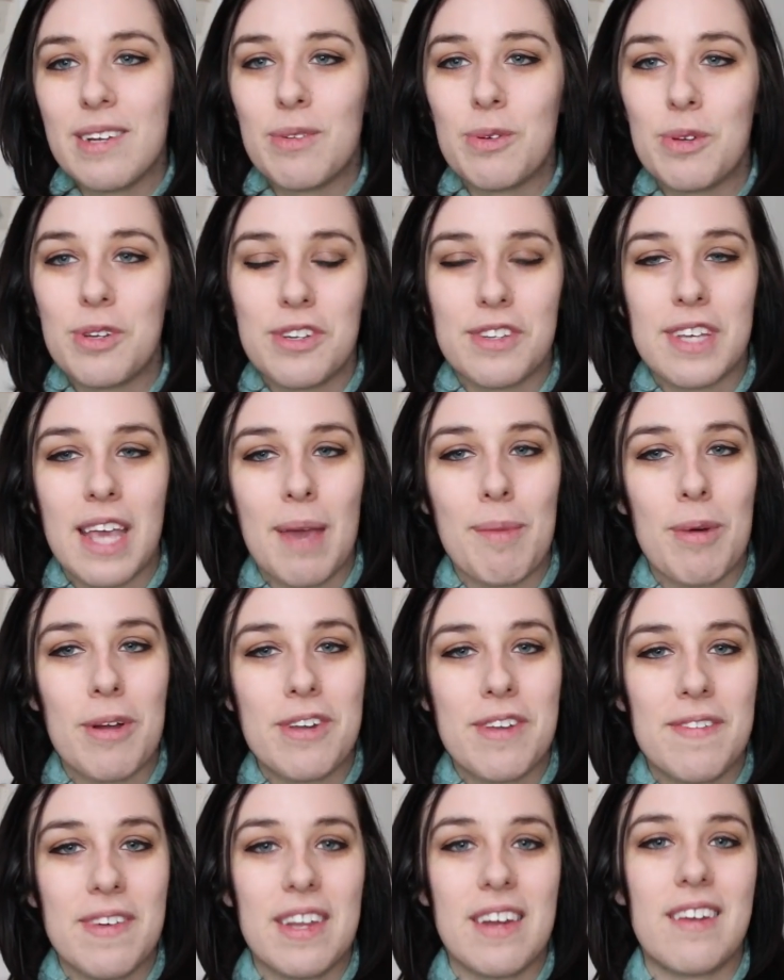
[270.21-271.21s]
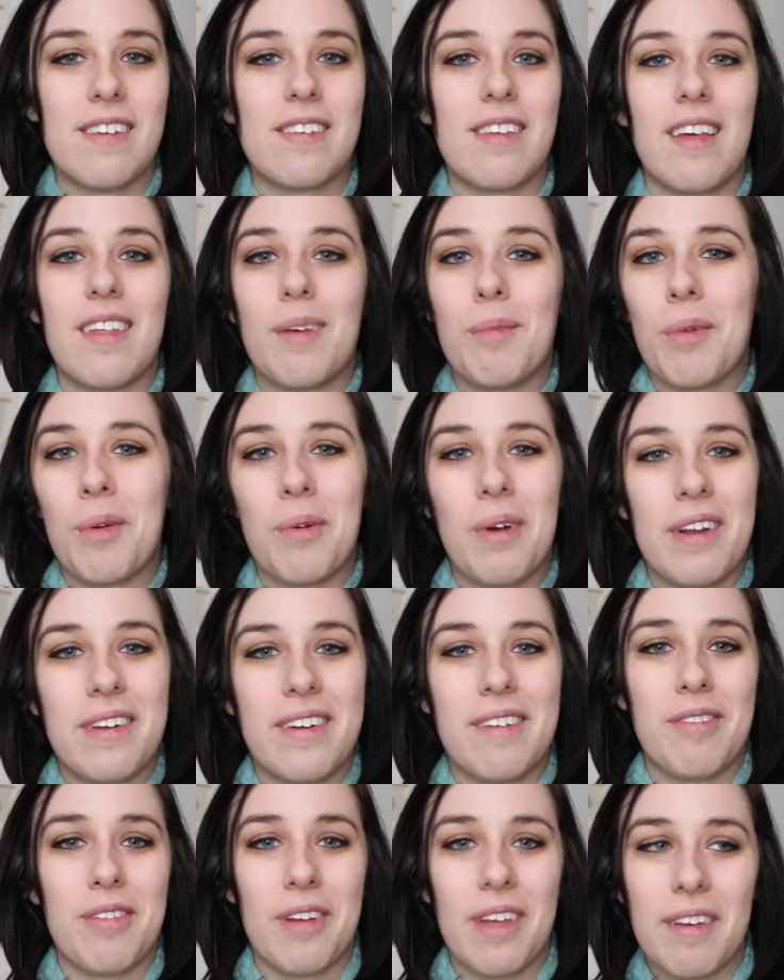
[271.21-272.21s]
It just came on TV and I was like, let me
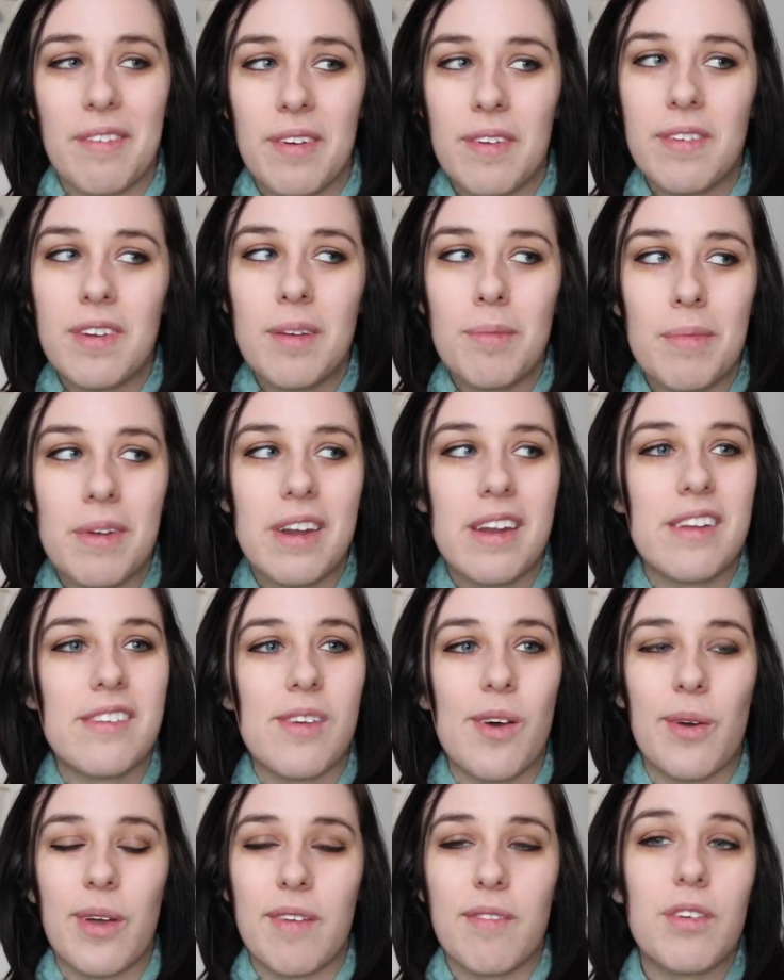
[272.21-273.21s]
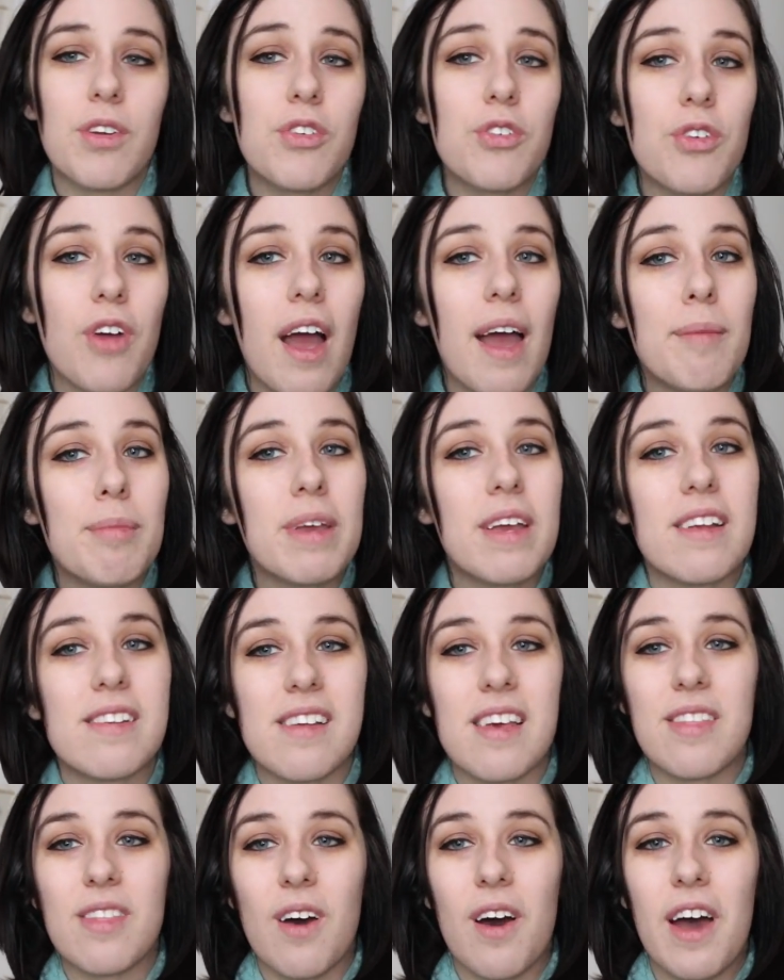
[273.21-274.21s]
watch it for like 15 minutes. I'll give it a try
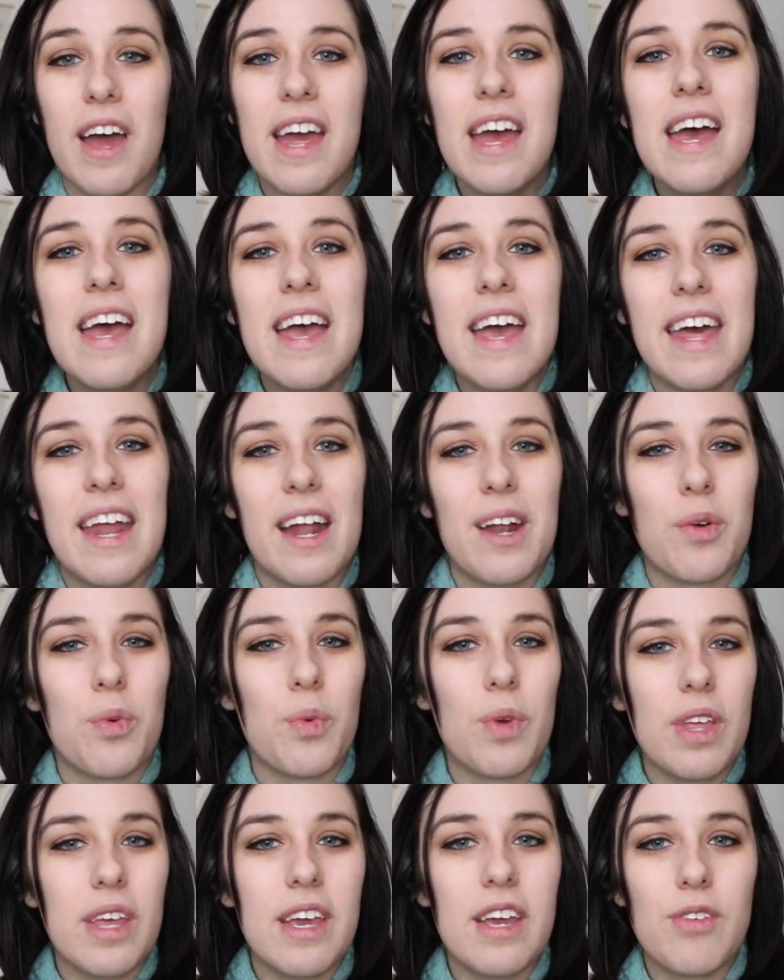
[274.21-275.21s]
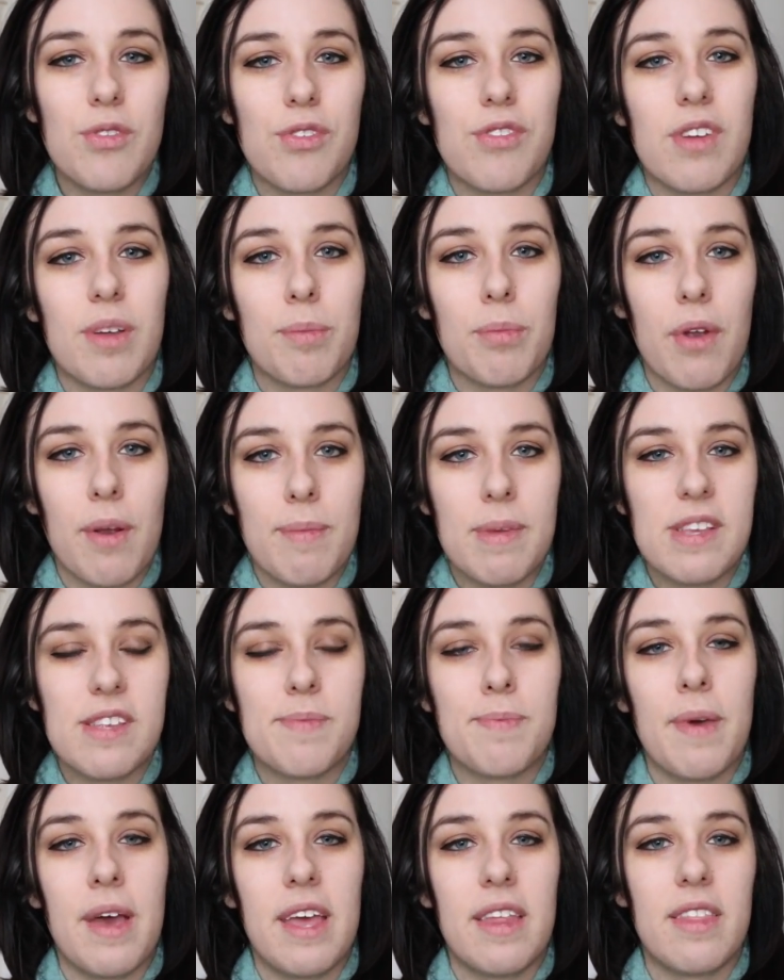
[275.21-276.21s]
because I thought it had a really interesting
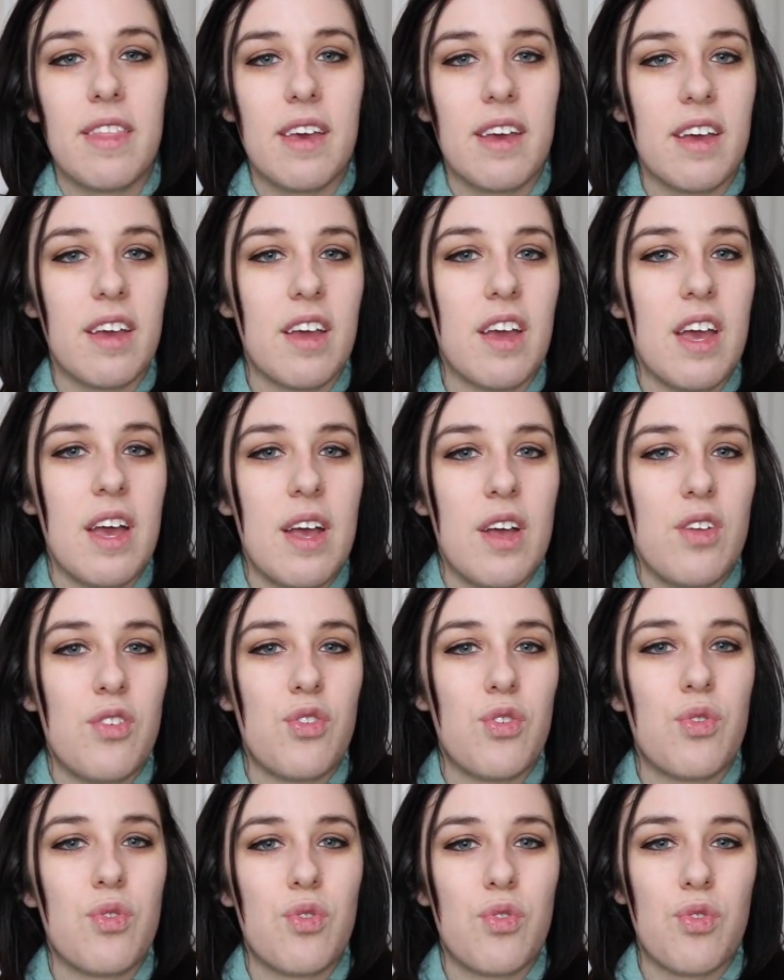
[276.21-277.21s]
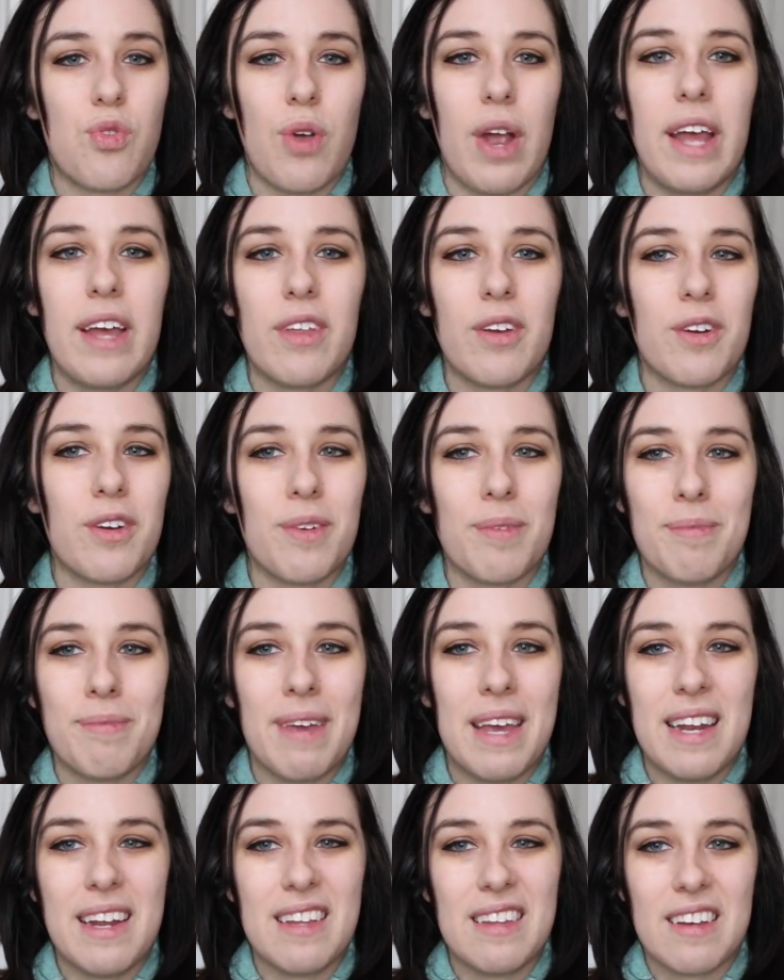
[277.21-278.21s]
premise, but the trailer
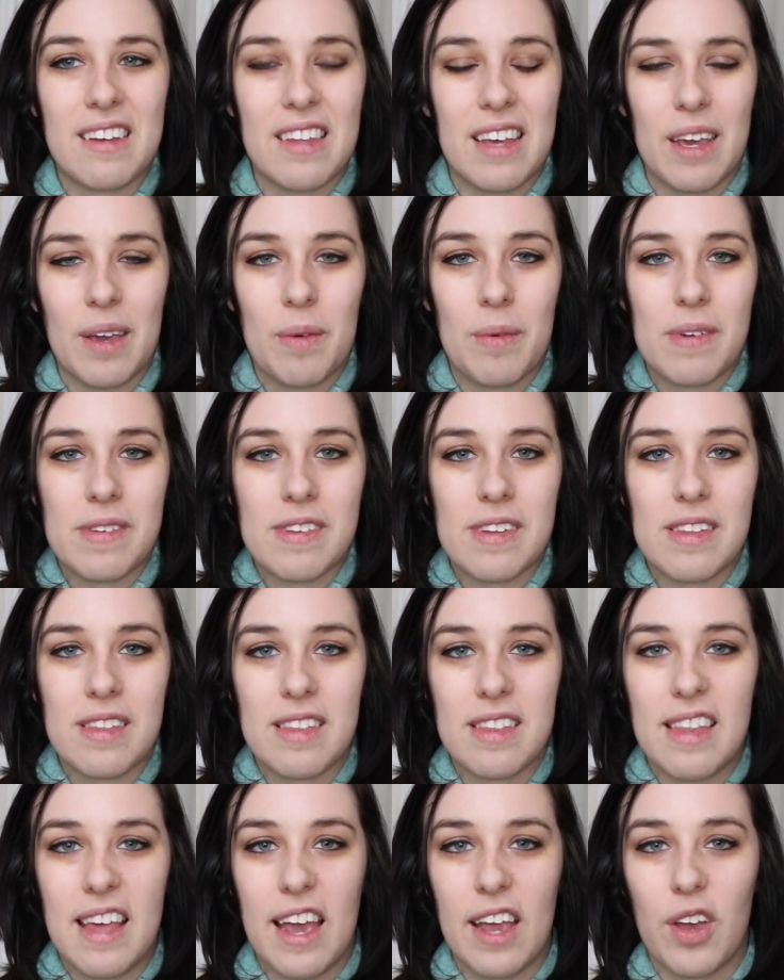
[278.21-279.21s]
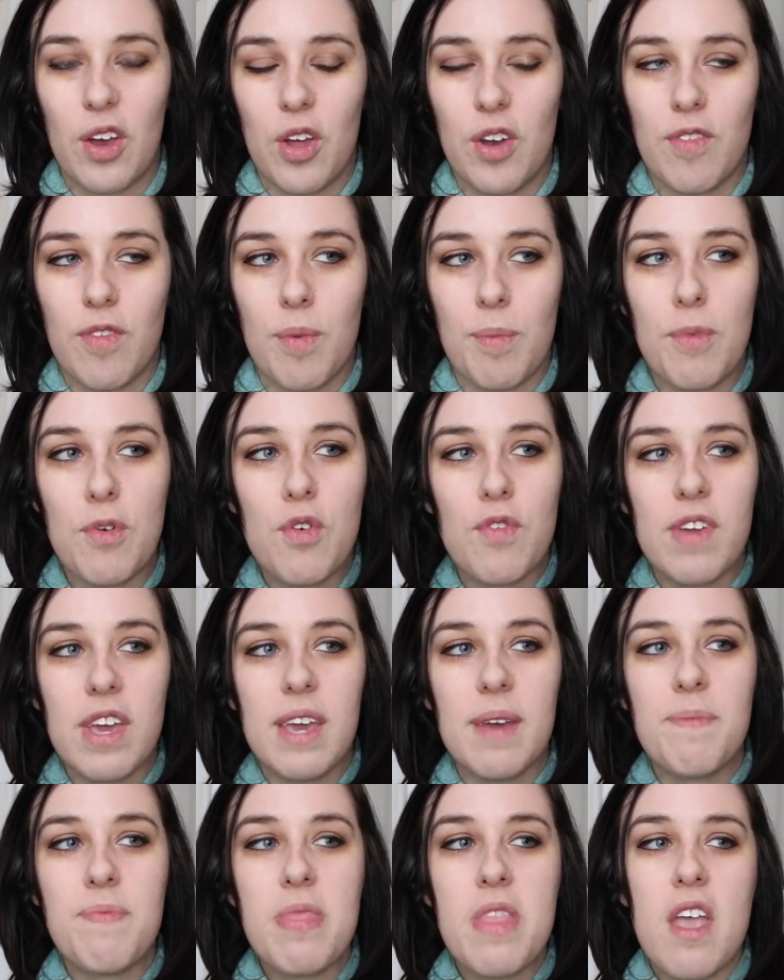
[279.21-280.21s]
made it look like it wasn't that good of a
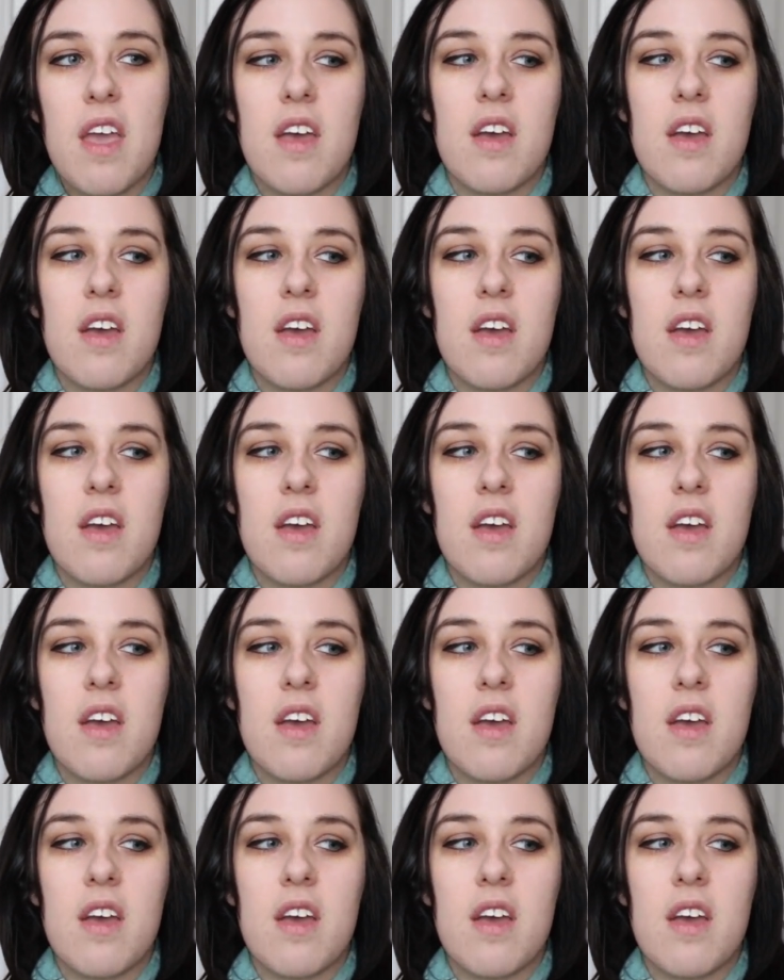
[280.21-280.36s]
movie.